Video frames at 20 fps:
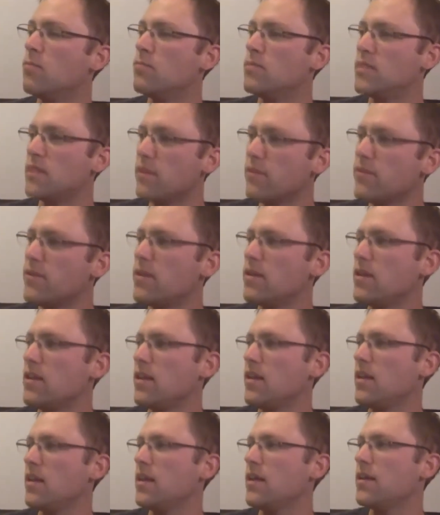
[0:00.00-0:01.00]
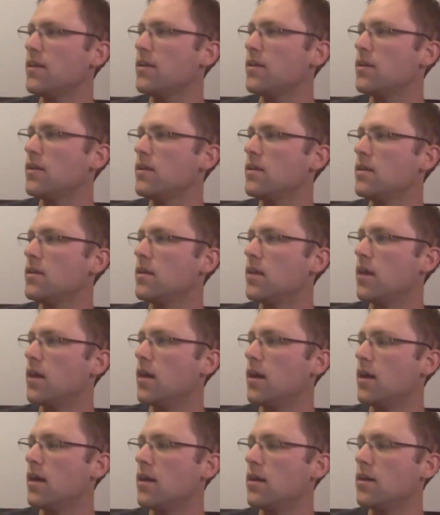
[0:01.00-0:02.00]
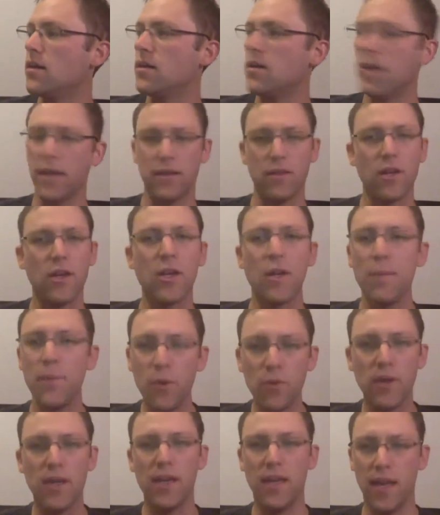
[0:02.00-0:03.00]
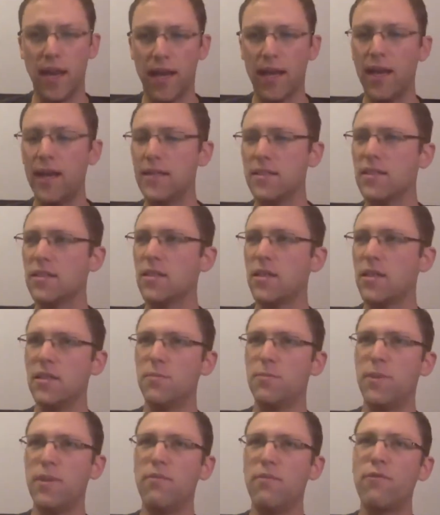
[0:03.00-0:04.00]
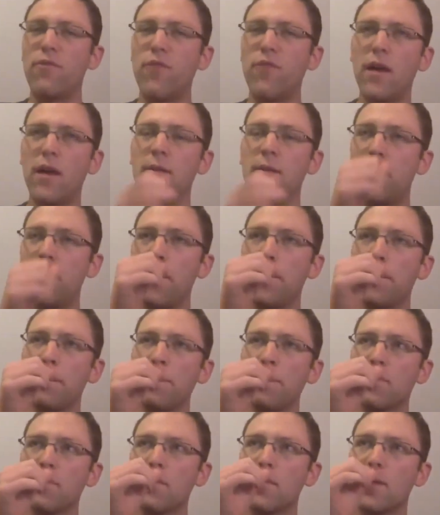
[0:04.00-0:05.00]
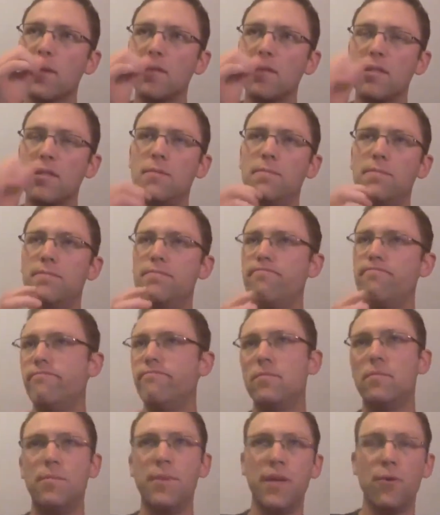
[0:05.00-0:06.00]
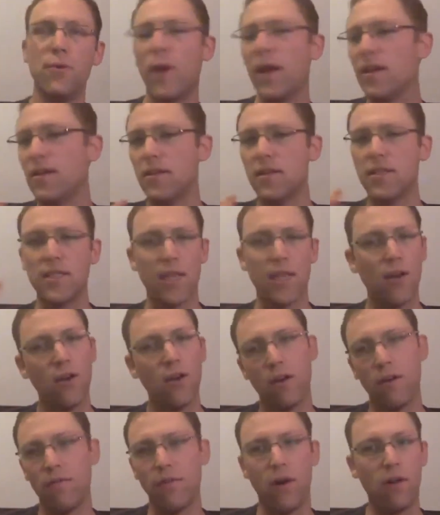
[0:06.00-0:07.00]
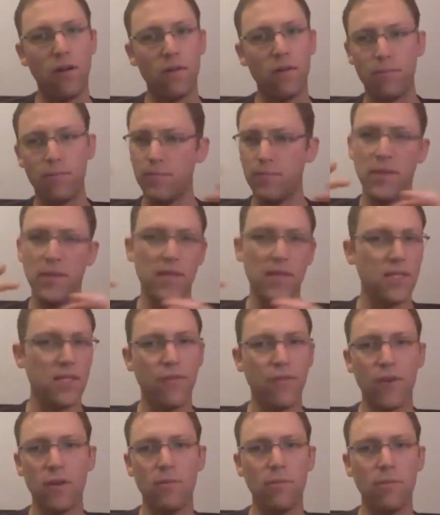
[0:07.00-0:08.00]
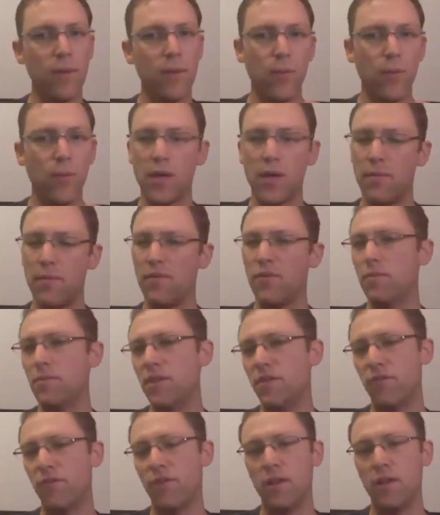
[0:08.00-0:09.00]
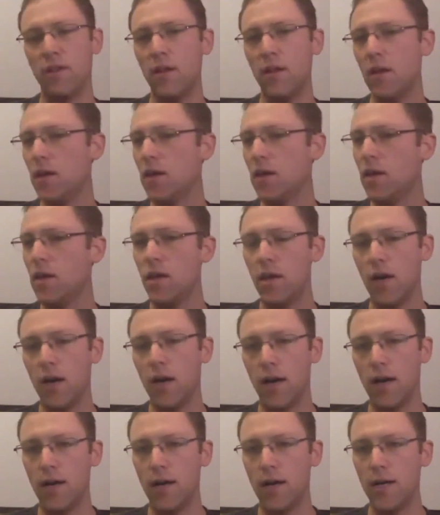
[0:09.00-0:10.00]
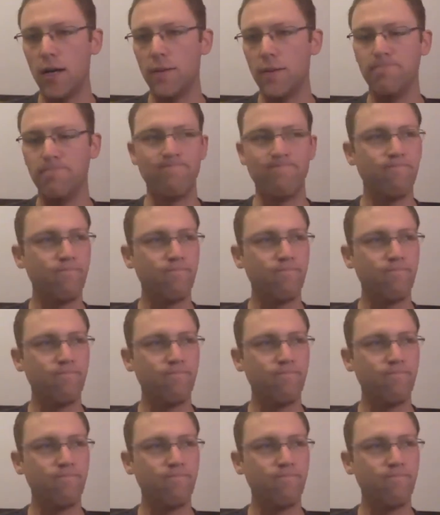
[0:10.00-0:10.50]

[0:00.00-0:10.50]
definitely like the community, I guess. It's been fun to be right at the center of all these different people coming from different um,